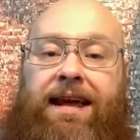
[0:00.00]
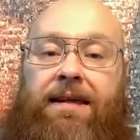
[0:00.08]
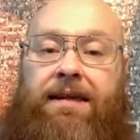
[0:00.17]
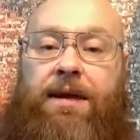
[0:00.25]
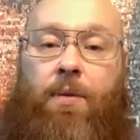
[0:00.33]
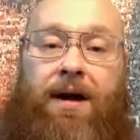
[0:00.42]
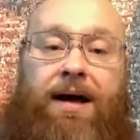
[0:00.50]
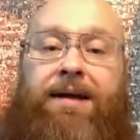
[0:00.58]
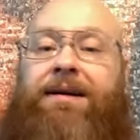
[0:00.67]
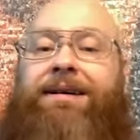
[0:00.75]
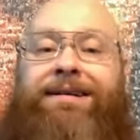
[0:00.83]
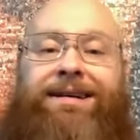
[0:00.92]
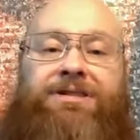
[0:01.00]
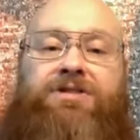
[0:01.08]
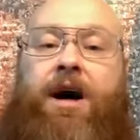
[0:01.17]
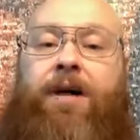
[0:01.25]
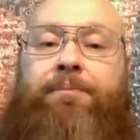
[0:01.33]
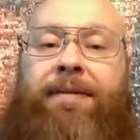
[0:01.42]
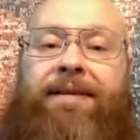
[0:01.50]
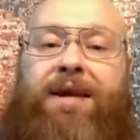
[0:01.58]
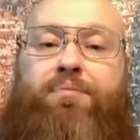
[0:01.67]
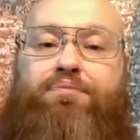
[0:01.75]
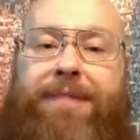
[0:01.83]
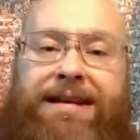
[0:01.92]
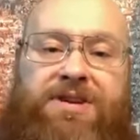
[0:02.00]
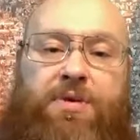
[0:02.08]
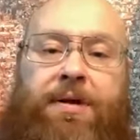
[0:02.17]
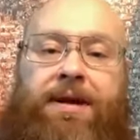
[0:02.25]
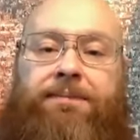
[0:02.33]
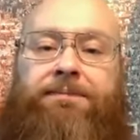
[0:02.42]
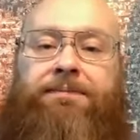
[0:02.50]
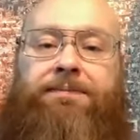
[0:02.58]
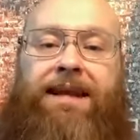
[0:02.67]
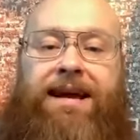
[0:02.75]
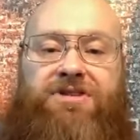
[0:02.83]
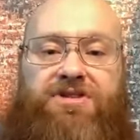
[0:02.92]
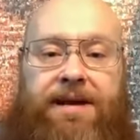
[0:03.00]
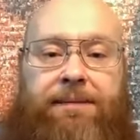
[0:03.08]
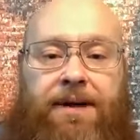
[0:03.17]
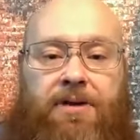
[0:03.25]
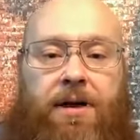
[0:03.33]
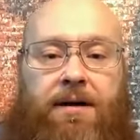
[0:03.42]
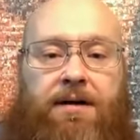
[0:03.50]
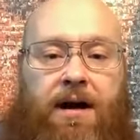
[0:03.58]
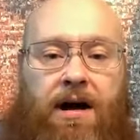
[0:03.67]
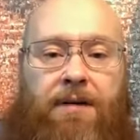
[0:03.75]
E Y. Todd Bentley Mentoring at gmail.com.